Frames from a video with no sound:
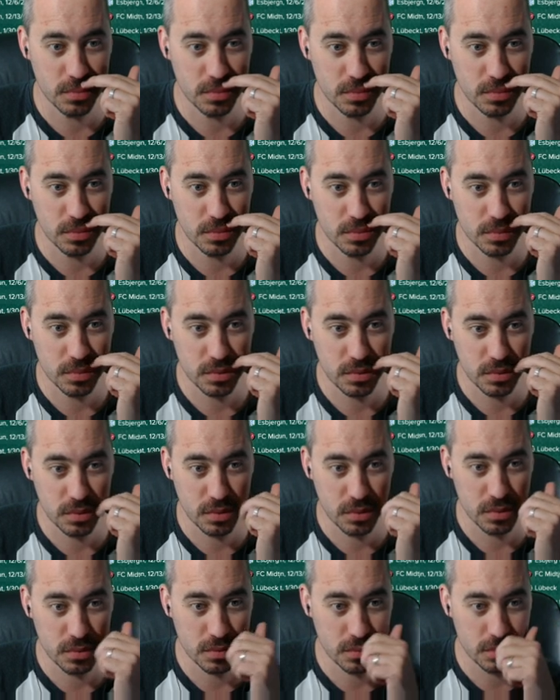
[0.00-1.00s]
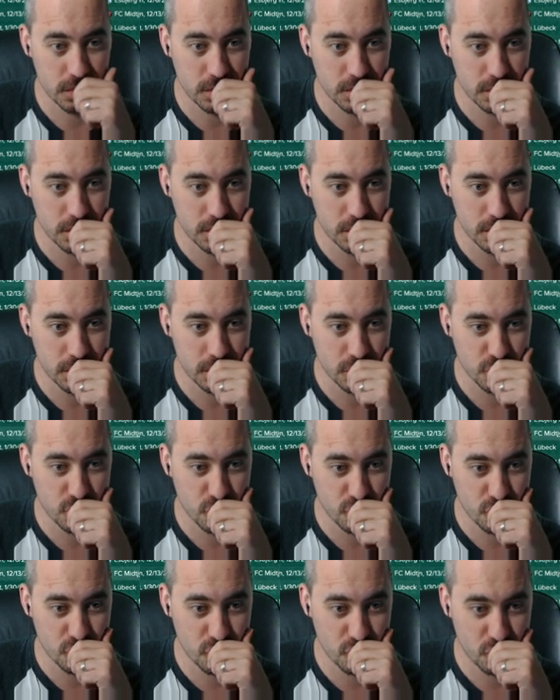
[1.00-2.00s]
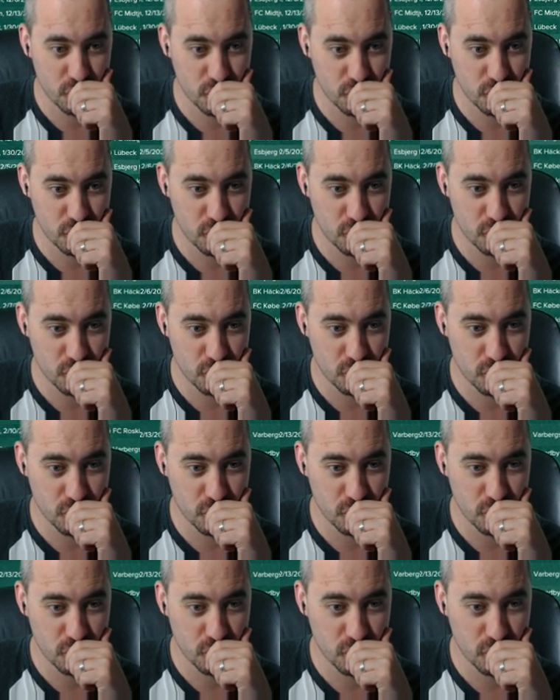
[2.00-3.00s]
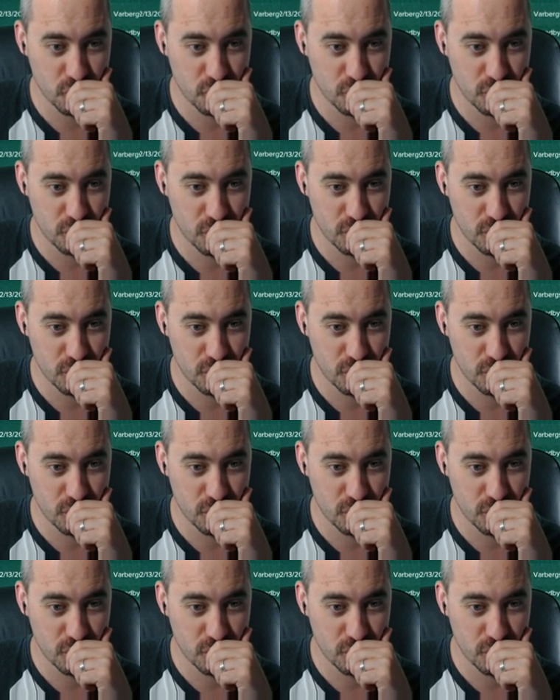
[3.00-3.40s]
(silence)